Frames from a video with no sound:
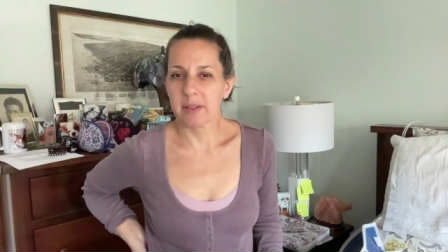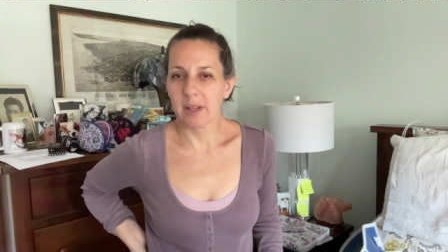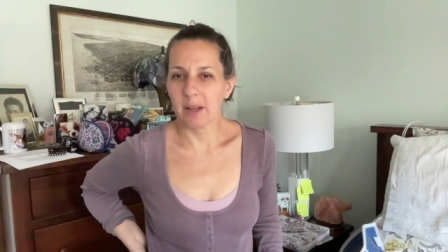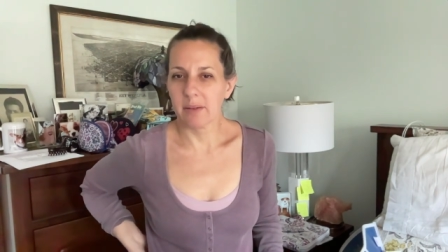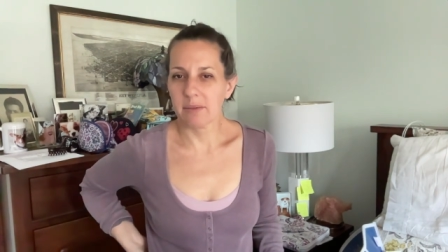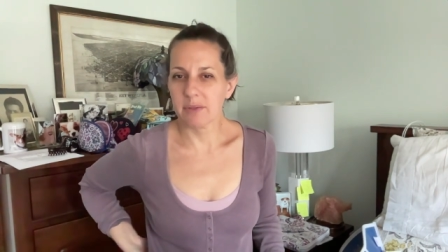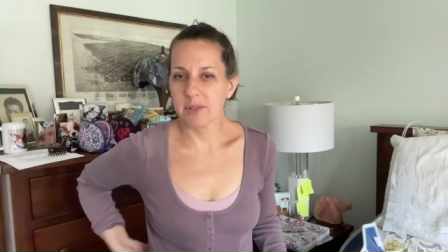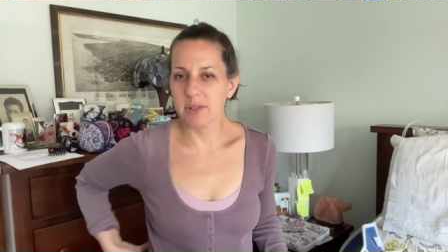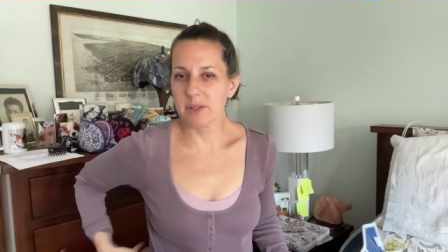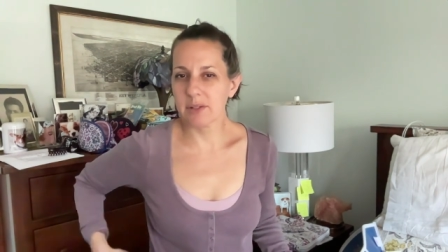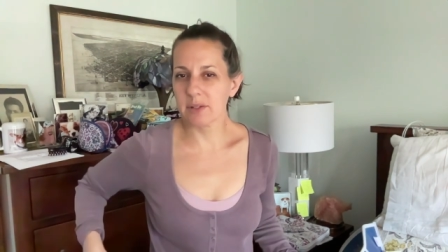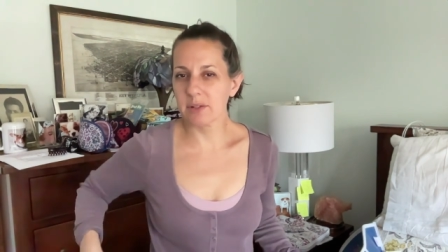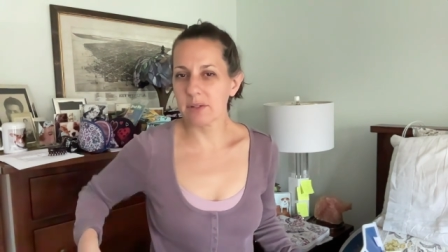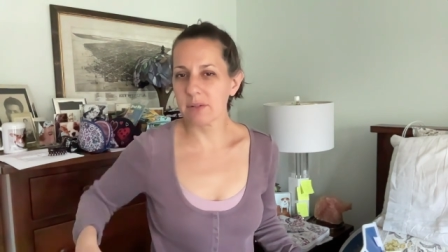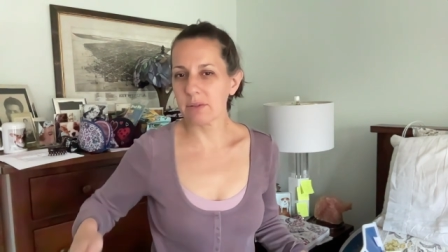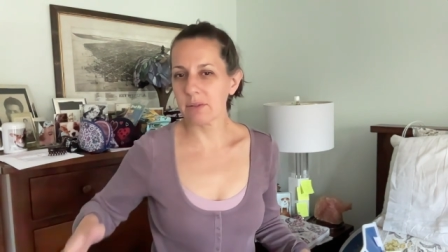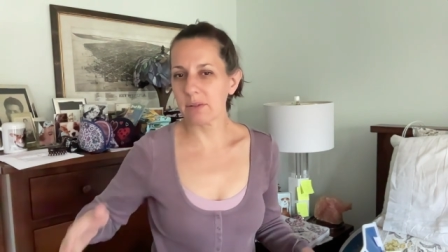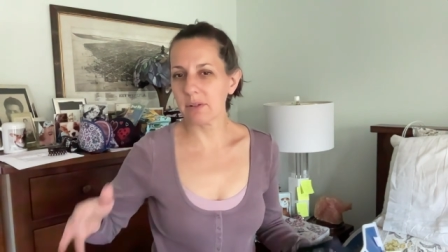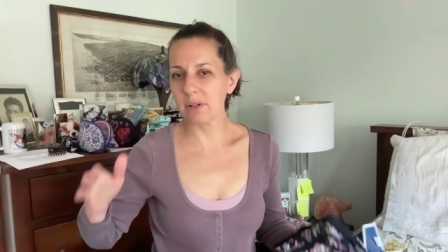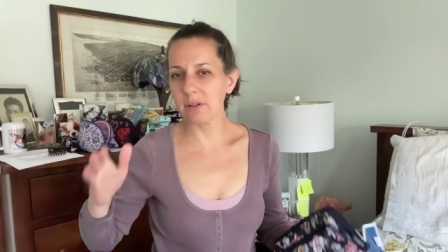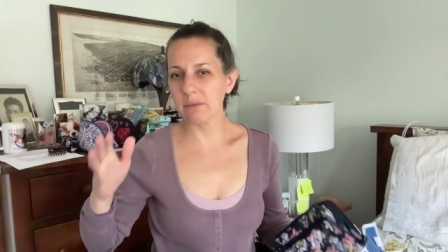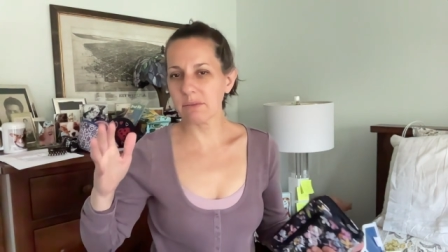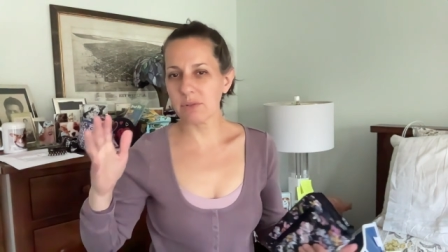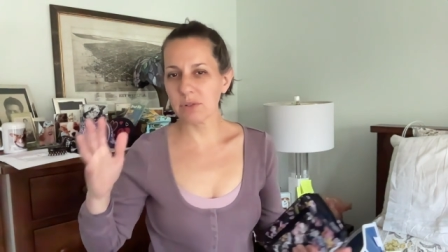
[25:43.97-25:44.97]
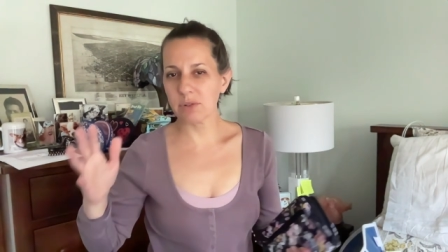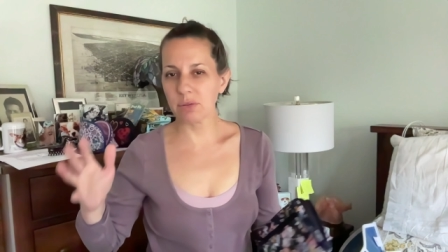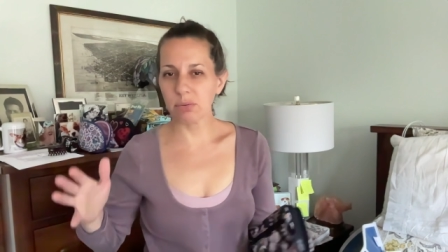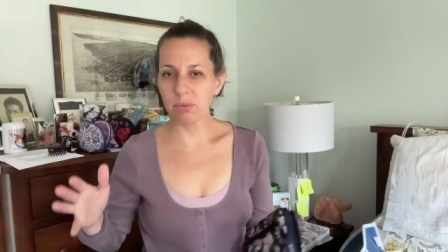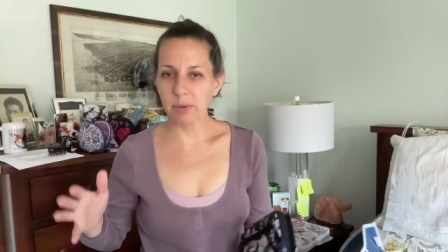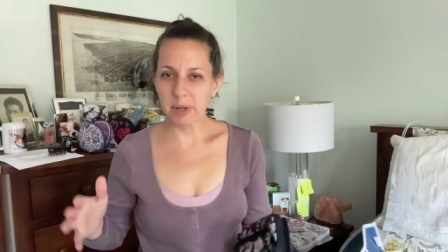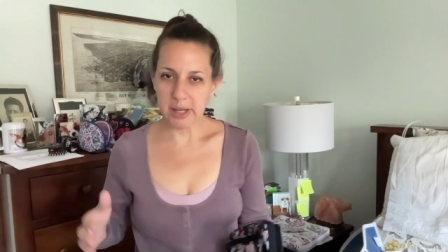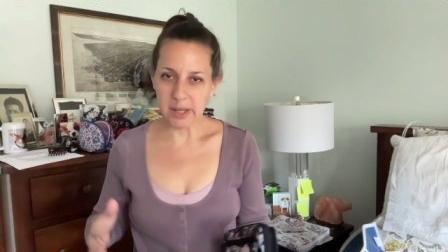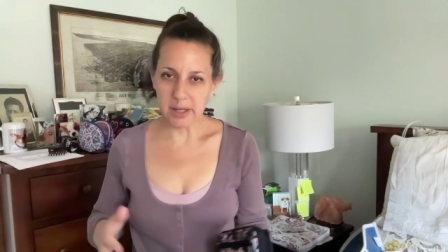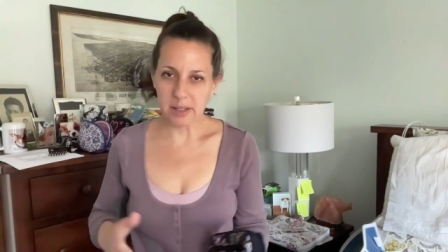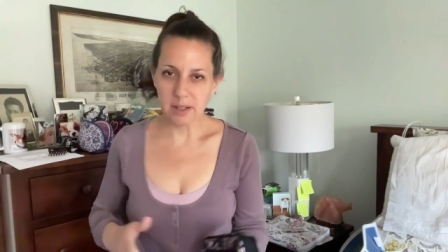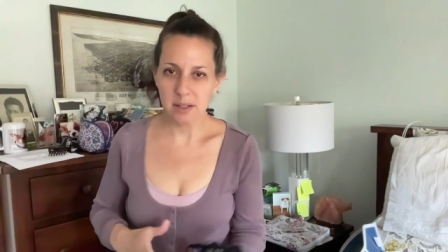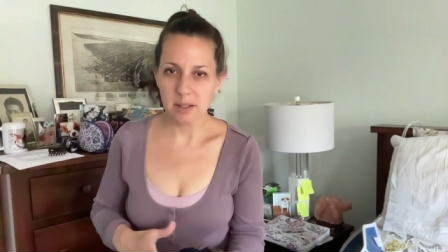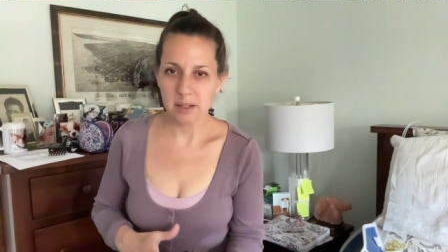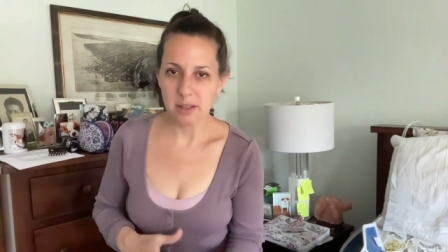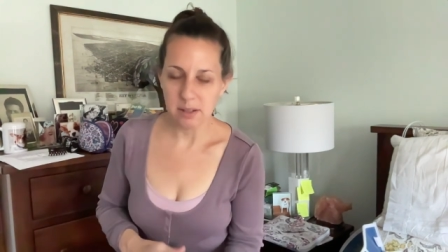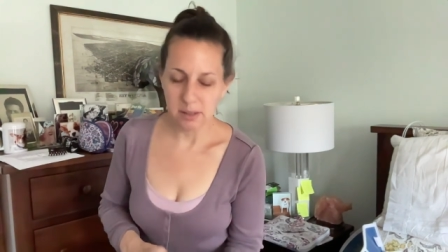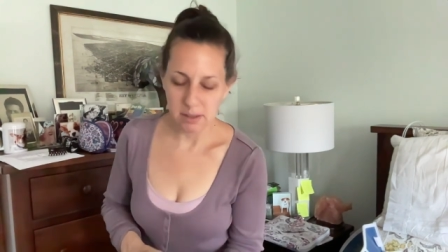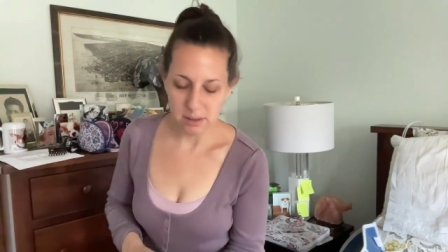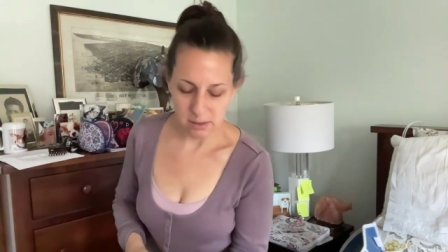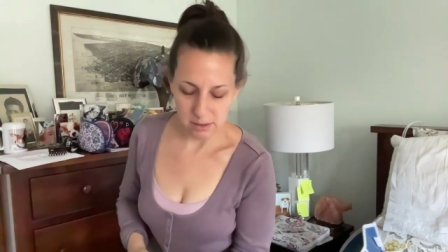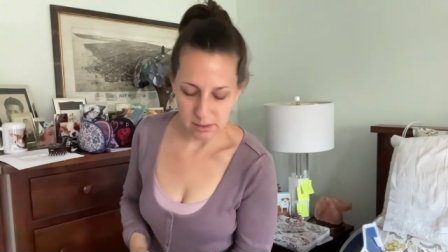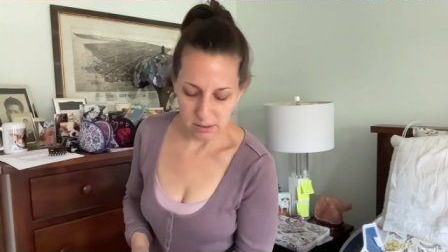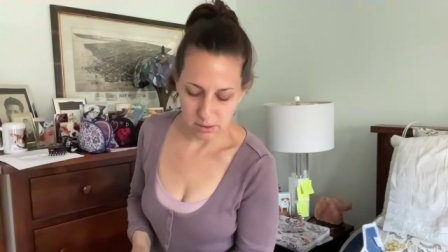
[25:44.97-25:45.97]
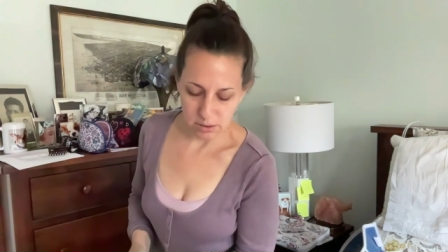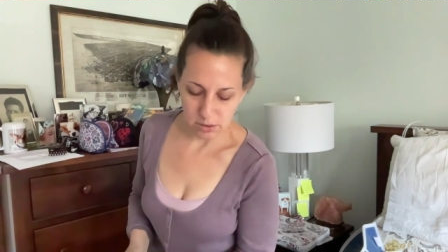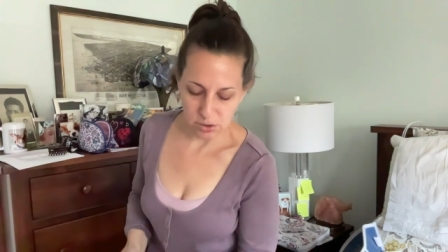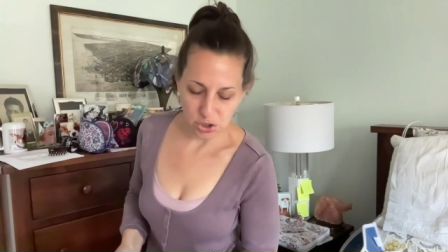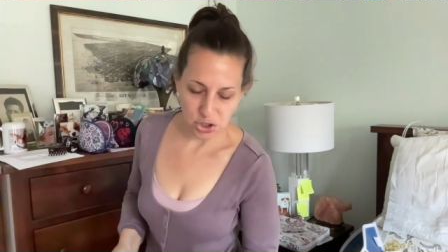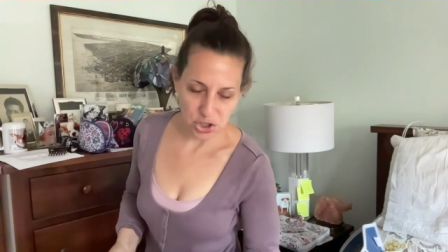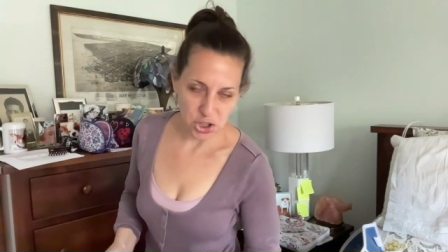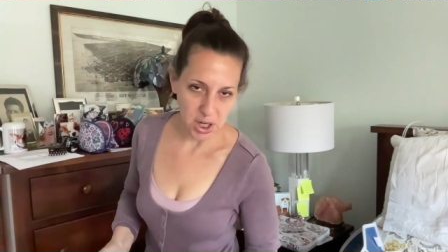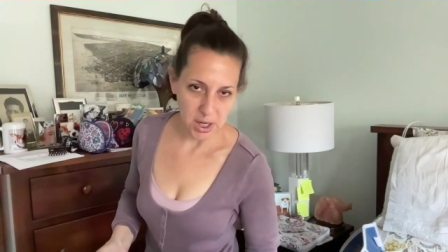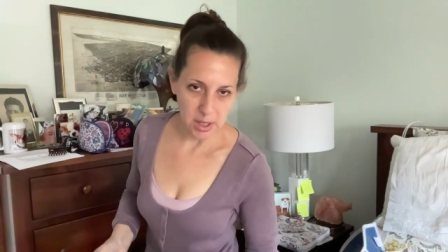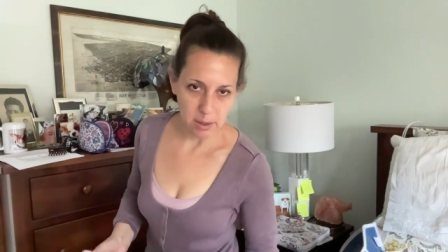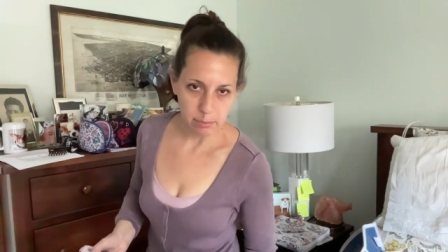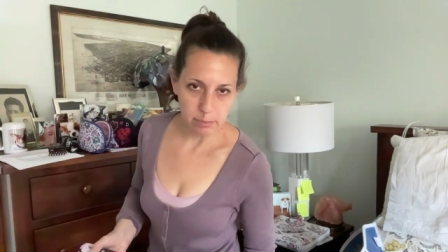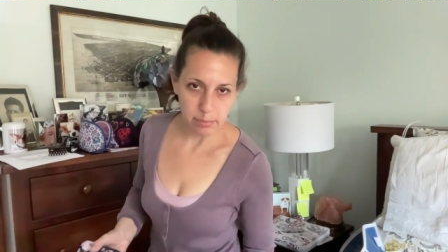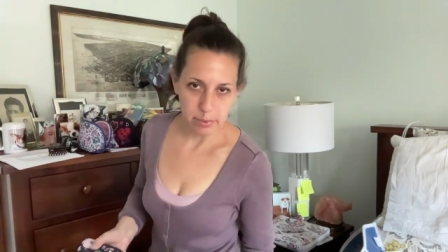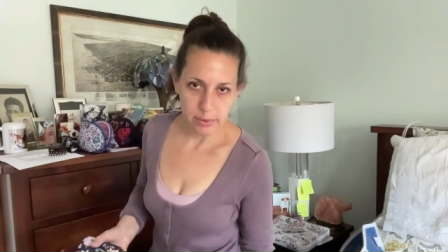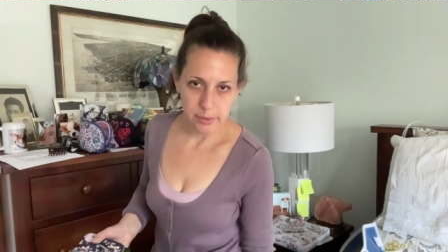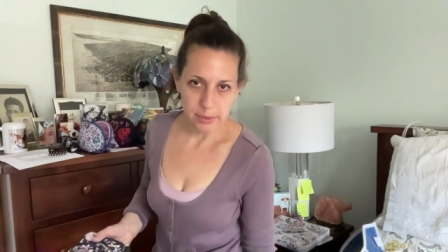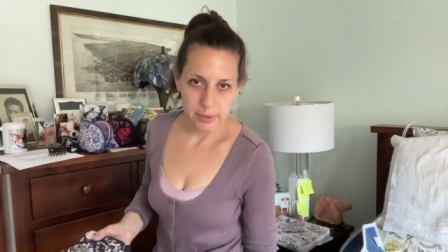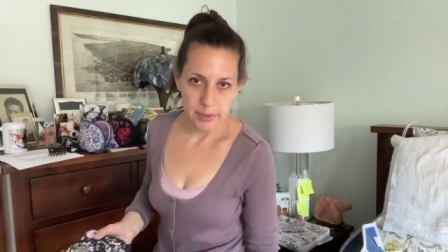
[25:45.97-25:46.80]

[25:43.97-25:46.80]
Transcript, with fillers: they've sort of tweaked the shape